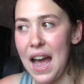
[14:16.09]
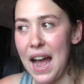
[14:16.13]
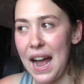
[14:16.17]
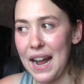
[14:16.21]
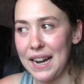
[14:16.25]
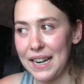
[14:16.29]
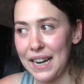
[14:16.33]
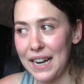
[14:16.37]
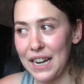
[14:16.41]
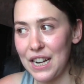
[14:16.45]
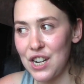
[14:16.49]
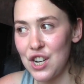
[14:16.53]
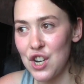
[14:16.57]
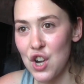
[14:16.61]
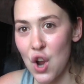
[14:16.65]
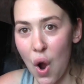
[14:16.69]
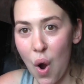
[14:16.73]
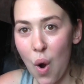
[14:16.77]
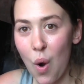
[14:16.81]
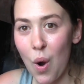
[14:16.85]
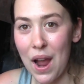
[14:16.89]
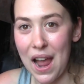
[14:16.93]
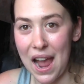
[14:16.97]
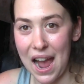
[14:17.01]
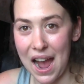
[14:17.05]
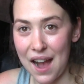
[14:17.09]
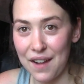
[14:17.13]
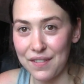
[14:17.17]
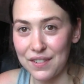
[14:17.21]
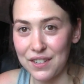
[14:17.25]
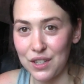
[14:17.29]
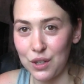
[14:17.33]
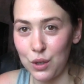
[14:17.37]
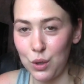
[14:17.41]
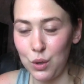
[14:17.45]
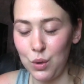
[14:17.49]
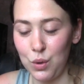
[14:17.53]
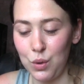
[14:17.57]
and I know I have
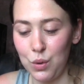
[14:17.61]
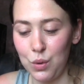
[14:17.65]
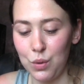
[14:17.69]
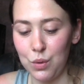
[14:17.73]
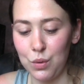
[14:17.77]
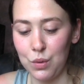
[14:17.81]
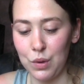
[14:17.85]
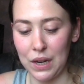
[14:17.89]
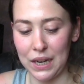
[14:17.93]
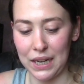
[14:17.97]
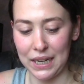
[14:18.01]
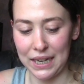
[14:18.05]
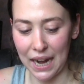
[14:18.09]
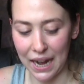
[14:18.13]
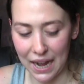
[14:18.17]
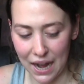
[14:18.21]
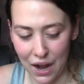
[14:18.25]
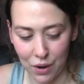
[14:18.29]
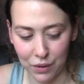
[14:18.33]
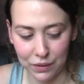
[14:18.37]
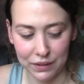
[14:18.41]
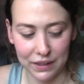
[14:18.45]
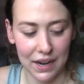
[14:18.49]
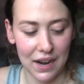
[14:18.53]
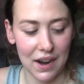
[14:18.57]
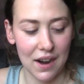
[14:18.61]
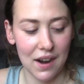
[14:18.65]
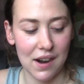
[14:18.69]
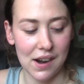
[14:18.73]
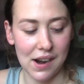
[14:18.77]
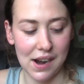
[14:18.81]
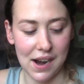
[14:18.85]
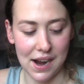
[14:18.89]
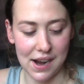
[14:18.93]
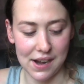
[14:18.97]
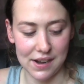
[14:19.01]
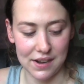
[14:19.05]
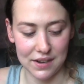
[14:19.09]
to get out there
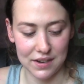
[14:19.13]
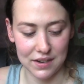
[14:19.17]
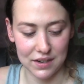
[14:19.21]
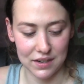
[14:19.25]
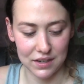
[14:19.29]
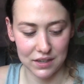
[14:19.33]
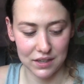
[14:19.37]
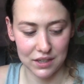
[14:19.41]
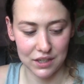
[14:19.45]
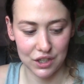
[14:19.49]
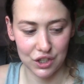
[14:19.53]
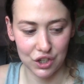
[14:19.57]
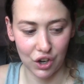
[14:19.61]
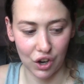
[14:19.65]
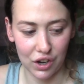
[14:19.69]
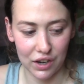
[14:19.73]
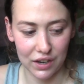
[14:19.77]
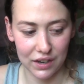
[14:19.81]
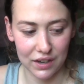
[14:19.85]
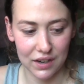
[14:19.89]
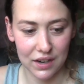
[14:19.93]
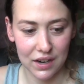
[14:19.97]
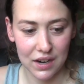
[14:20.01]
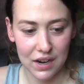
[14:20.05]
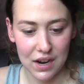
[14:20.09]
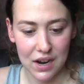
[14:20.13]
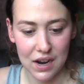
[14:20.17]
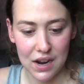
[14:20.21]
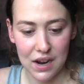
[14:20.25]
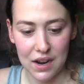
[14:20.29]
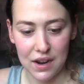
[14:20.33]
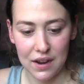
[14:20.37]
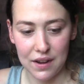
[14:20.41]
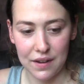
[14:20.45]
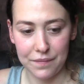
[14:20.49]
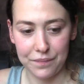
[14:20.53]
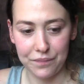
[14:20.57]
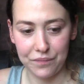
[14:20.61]
and start
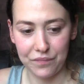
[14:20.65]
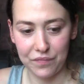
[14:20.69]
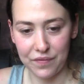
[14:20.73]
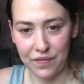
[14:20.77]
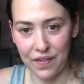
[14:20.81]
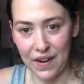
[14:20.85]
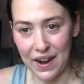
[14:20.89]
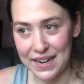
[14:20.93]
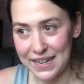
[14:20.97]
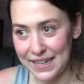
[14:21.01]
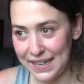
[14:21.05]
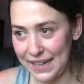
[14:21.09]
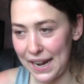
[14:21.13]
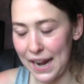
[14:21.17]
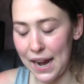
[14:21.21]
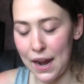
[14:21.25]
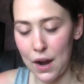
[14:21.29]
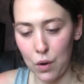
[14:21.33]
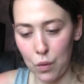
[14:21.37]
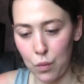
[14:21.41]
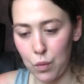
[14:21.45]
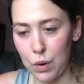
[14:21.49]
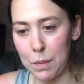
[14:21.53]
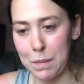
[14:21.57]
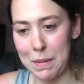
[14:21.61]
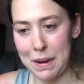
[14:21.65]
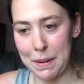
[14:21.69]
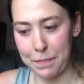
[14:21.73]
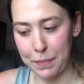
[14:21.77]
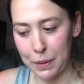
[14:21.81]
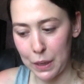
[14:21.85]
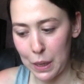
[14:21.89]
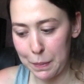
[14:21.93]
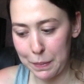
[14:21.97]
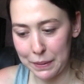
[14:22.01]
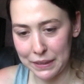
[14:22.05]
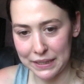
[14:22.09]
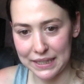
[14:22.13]
finding out what my
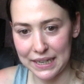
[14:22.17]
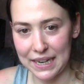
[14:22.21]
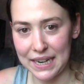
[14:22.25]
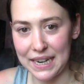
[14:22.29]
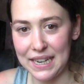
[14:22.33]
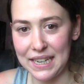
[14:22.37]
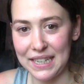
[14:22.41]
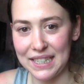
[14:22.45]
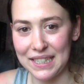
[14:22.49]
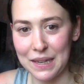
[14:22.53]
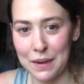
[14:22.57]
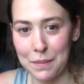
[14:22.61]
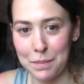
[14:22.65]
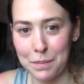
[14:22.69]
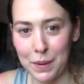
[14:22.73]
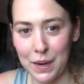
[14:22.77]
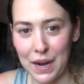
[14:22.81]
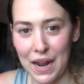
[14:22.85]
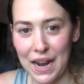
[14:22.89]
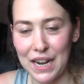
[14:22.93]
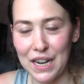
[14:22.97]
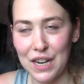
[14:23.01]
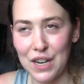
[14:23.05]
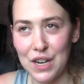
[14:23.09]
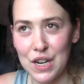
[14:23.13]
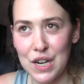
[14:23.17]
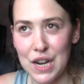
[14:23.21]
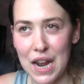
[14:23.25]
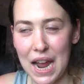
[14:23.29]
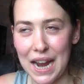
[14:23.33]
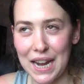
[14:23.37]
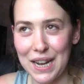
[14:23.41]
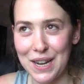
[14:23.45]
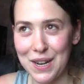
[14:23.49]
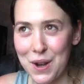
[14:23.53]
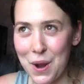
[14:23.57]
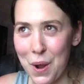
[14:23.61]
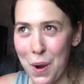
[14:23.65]
purpose is. But I
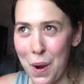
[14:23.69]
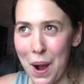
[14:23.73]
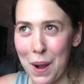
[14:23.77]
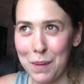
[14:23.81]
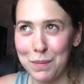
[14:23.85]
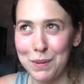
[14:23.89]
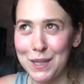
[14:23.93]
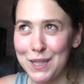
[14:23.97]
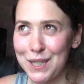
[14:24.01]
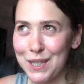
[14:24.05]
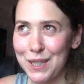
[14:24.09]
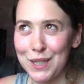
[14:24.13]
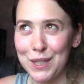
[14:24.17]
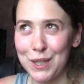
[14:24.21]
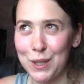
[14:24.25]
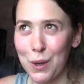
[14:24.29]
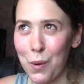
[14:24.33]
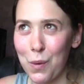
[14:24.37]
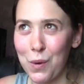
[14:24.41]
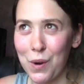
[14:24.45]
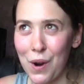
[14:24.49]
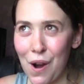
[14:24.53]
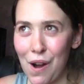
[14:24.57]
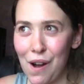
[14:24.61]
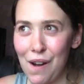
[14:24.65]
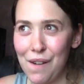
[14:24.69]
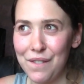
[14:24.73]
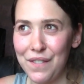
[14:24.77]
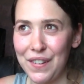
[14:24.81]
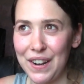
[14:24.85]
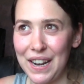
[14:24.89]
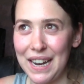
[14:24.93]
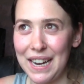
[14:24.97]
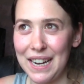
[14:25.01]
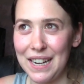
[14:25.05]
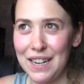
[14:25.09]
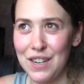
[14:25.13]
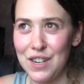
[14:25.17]
know I'm so
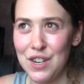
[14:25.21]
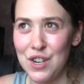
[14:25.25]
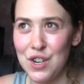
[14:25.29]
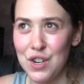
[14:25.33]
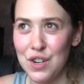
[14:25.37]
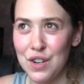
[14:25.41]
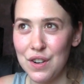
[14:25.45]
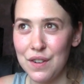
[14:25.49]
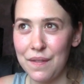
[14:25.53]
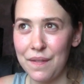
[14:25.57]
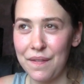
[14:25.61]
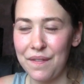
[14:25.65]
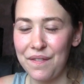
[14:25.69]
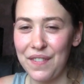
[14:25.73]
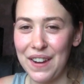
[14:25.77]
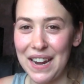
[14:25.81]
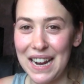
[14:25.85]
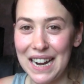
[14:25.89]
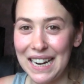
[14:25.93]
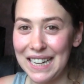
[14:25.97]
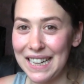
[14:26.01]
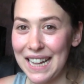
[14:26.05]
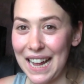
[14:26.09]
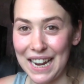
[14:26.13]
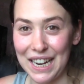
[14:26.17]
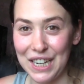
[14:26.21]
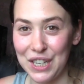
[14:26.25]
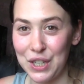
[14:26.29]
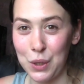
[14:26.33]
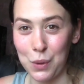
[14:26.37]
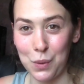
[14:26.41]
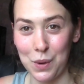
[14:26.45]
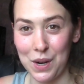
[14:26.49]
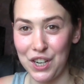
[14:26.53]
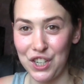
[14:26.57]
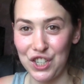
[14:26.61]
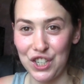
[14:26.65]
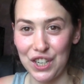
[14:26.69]
confident in feeling that
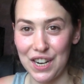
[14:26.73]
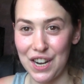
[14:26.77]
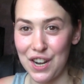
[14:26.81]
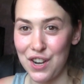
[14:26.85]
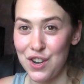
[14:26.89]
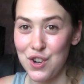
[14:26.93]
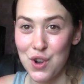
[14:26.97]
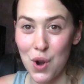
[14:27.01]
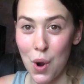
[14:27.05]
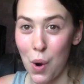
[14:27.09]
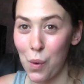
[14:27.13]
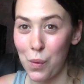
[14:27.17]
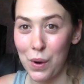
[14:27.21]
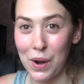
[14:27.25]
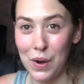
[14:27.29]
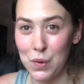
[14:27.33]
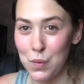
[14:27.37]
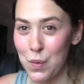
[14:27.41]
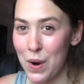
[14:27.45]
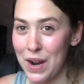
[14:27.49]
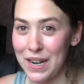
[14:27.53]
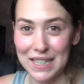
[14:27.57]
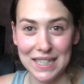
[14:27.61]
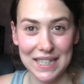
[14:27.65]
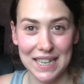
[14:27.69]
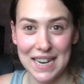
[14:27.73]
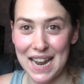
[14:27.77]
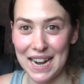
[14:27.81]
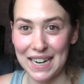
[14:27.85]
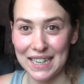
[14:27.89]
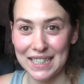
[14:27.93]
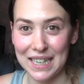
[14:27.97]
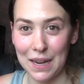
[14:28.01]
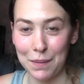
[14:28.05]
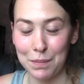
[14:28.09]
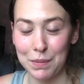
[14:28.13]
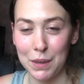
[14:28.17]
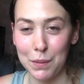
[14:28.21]
intuition and knowing when's the
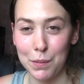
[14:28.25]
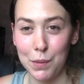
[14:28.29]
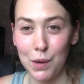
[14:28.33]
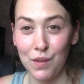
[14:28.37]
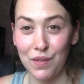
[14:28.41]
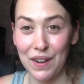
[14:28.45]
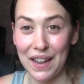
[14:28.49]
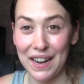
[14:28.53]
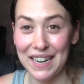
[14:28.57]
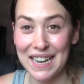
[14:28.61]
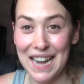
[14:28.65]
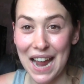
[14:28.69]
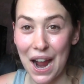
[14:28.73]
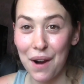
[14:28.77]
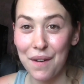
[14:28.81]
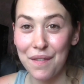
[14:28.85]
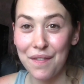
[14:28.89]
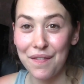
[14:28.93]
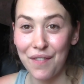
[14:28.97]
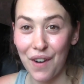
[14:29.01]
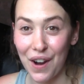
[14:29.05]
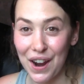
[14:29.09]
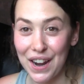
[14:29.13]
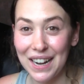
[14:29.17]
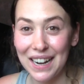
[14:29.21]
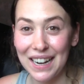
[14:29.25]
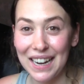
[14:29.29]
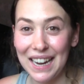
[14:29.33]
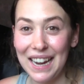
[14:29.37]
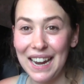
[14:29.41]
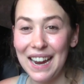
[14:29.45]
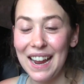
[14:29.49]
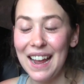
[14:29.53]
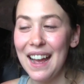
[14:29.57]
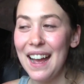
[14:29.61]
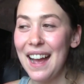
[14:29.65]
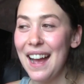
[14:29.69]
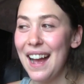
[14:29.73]
next step to move. Like now
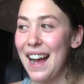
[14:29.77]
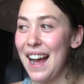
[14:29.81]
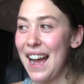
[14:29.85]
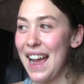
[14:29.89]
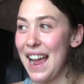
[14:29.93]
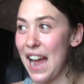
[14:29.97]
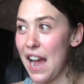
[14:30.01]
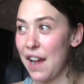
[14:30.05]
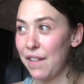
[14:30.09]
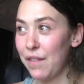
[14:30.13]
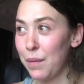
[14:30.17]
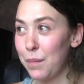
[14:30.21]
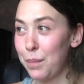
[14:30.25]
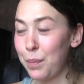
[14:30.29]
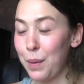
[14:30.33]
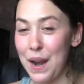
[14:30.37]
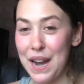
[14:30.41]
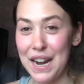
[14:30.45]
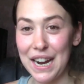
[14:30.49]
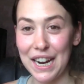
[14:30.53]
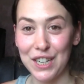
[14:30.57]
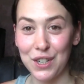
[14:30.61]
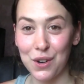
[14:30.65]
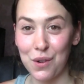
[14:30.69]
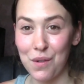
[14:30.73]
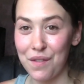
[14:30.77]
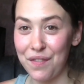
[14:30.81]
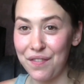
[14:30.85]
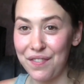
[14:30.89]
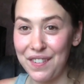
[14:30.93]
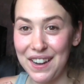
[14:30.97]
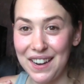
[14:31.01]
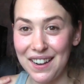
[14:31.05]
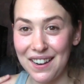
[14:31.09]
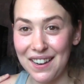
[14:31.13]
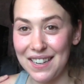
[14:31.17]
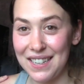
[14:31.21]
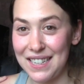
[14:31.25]
finally I have a break. I don't
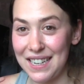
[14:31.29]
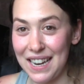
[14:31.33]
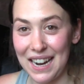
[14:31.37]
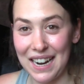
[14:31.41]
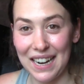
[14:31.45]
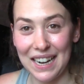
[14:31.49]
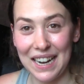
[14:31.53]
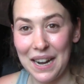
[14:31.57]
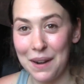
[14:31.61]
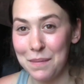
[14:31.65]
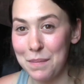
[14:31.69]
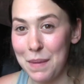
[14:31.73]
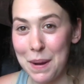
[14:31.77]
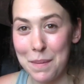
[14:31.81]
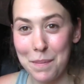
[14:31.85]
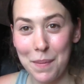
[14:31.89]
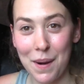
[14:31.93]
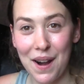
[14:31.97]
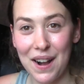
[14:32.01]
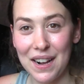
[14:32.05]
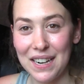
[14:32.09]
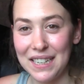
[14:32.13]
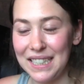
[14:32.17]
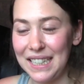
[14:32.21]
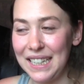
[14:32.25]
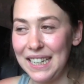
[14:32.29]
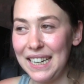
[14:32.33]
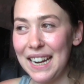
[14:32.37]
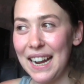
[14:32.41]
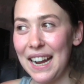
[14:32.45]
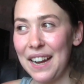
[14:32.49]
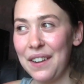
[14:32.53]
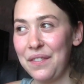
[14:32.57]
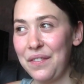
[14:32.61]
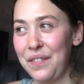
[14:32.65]
feel a tingling in my body.